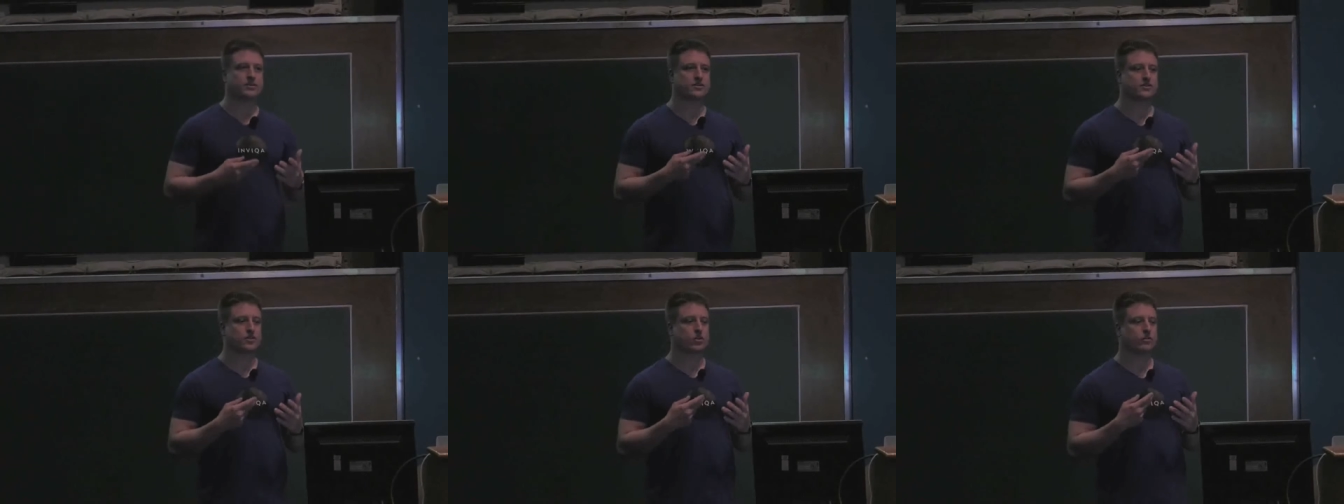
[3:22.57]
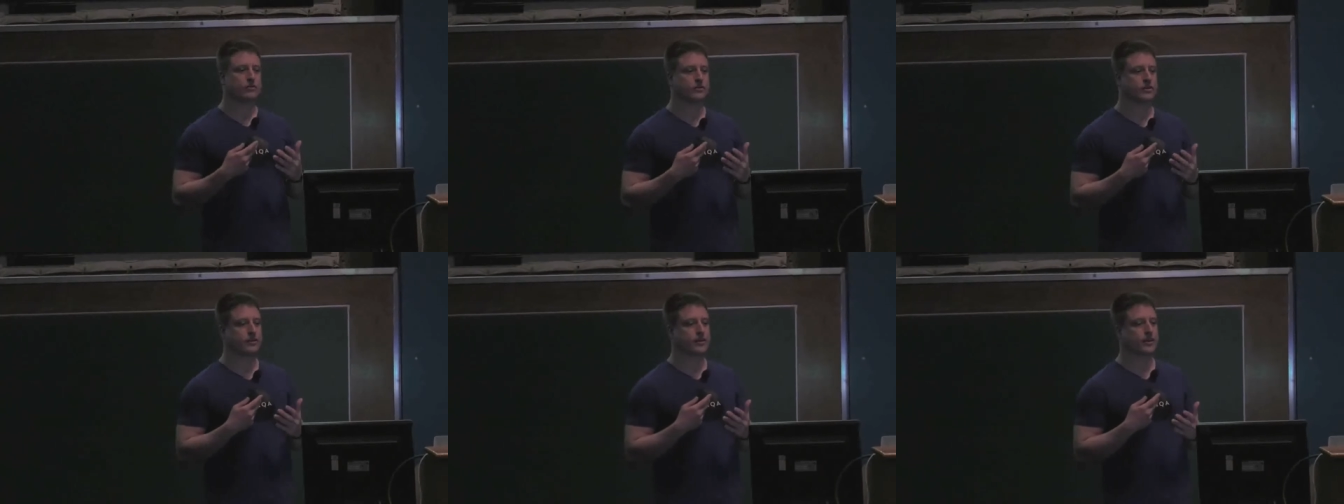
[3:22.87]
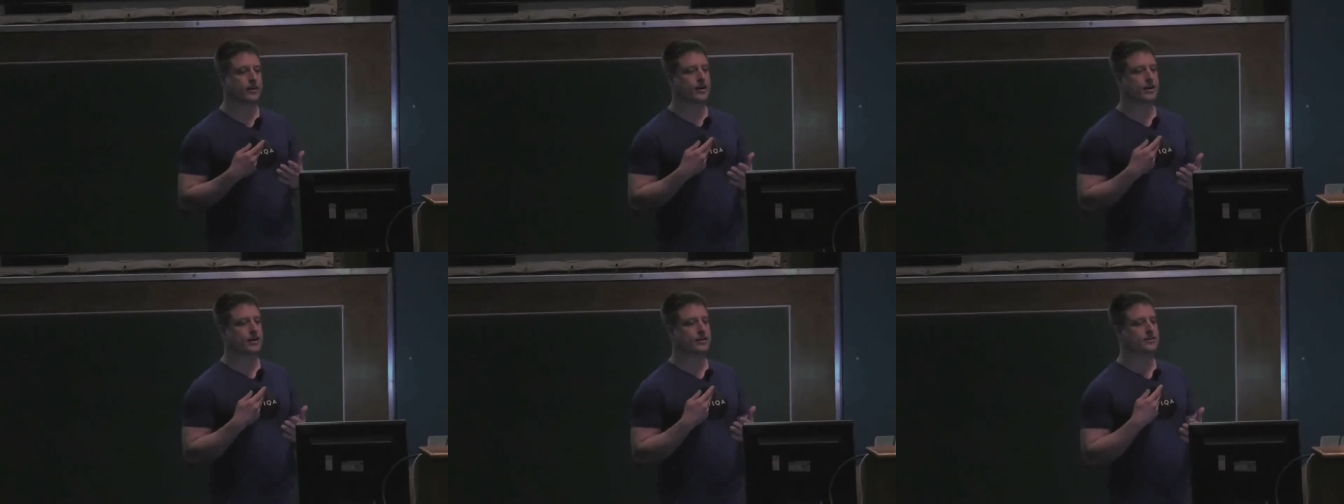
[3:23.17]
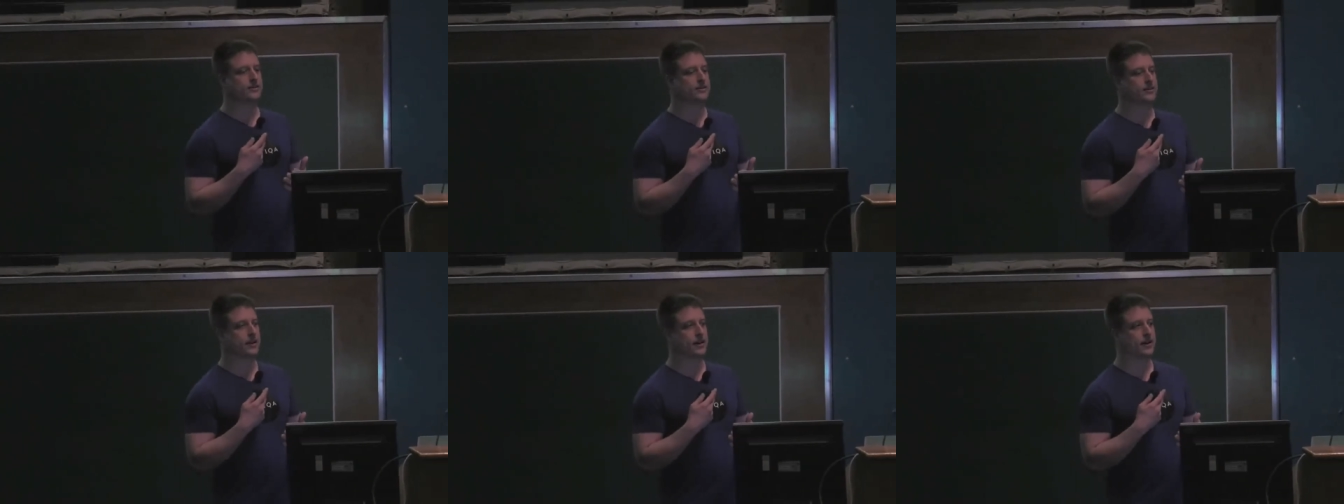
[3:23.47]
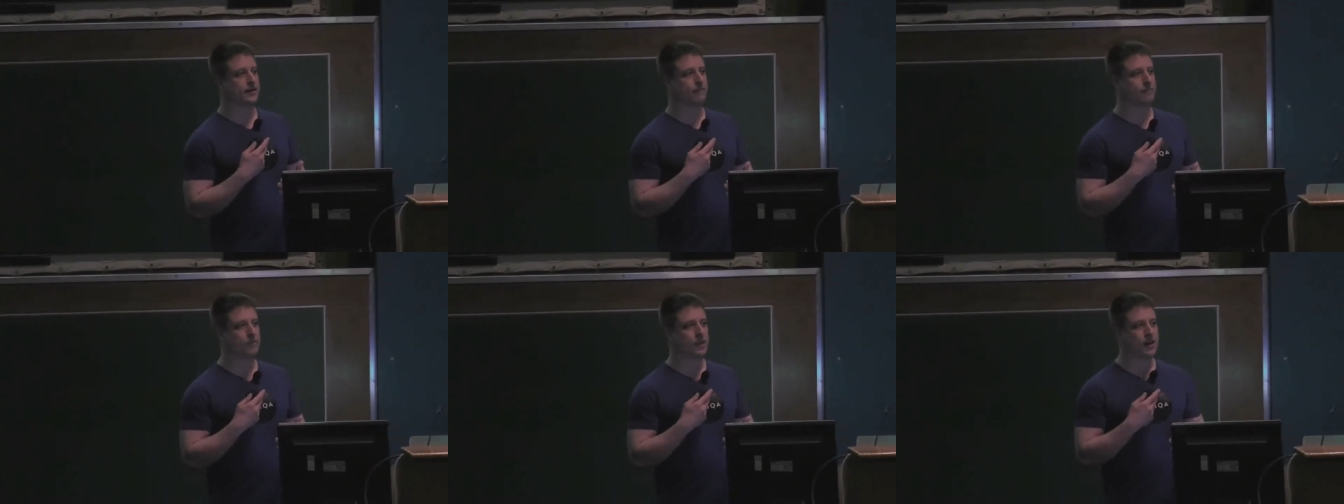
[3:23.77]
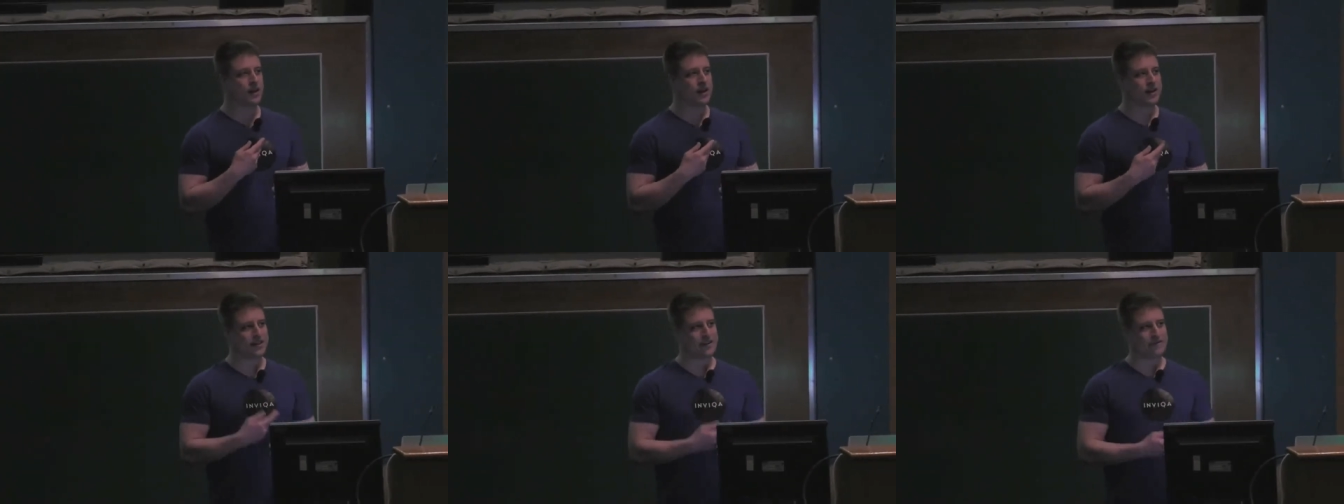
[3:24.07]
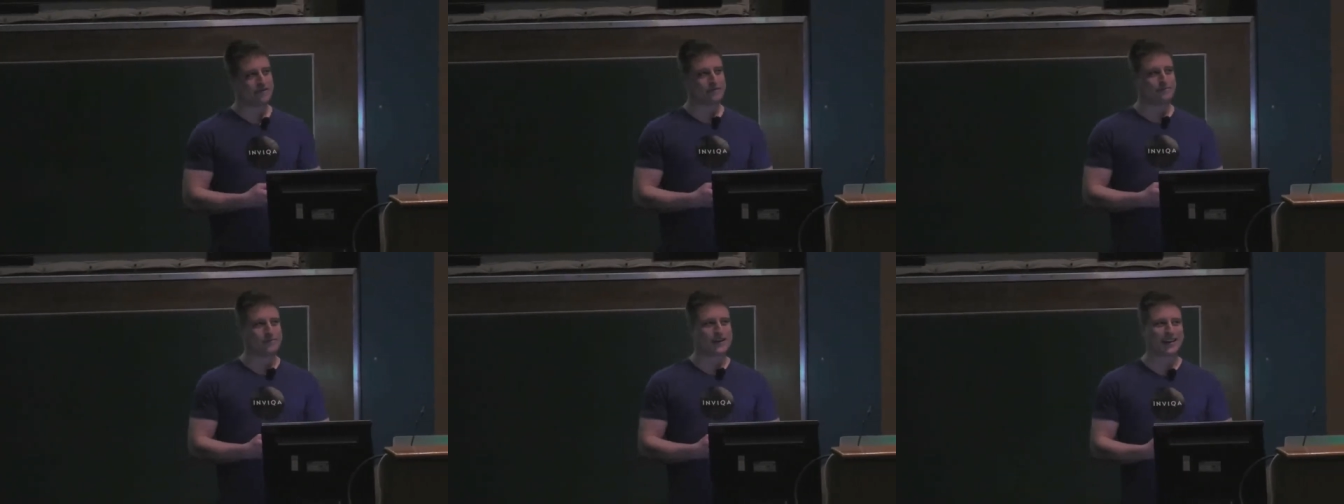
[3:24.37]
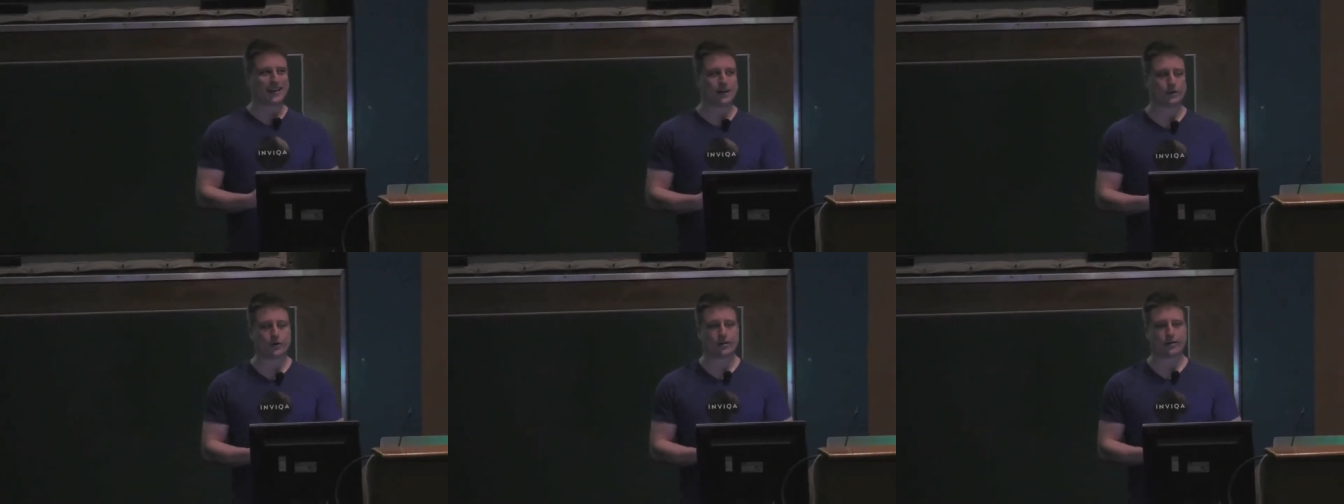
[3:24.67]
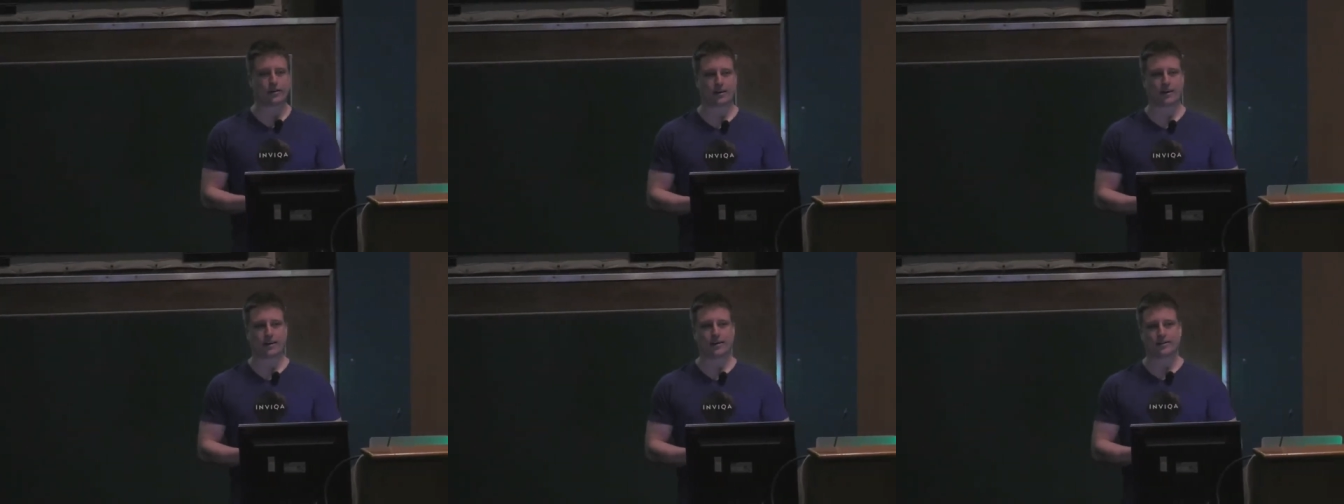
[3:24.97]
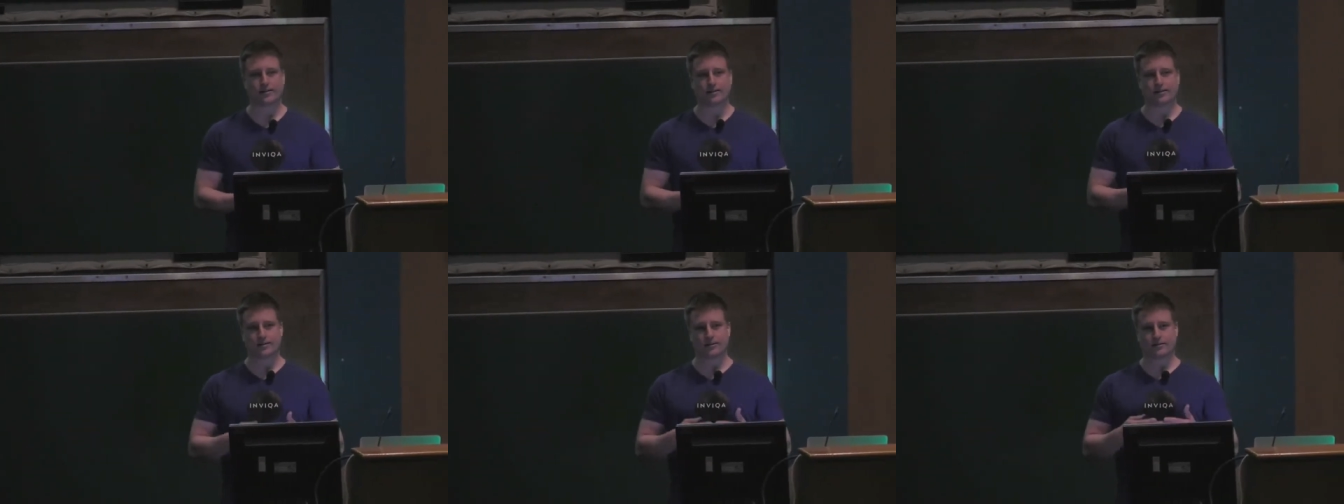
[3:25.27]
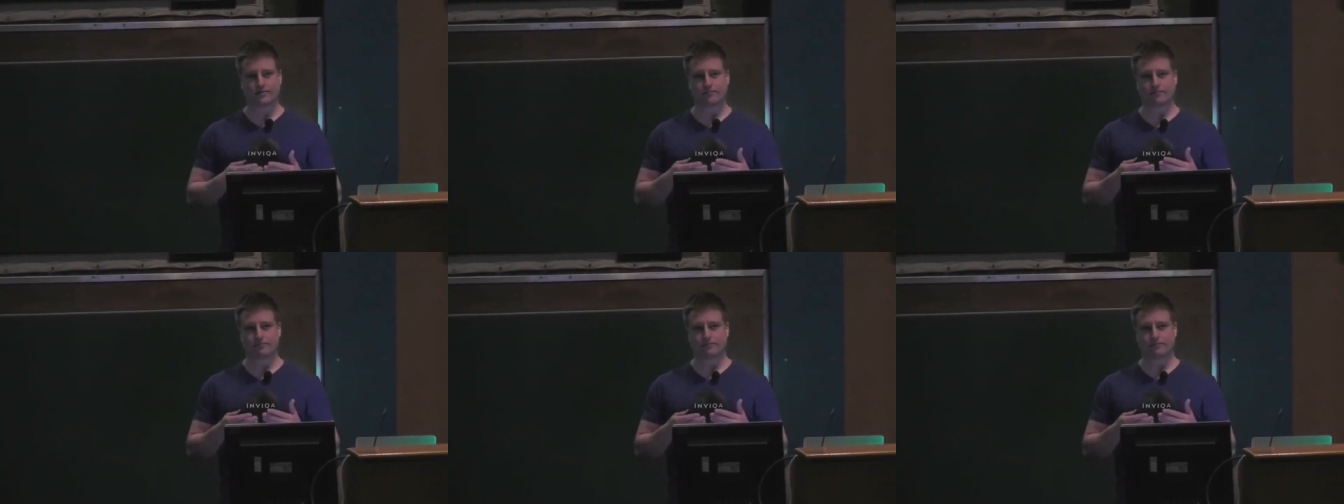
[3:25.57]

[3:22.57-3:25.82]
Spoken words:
It's often the case that they're familiar with Git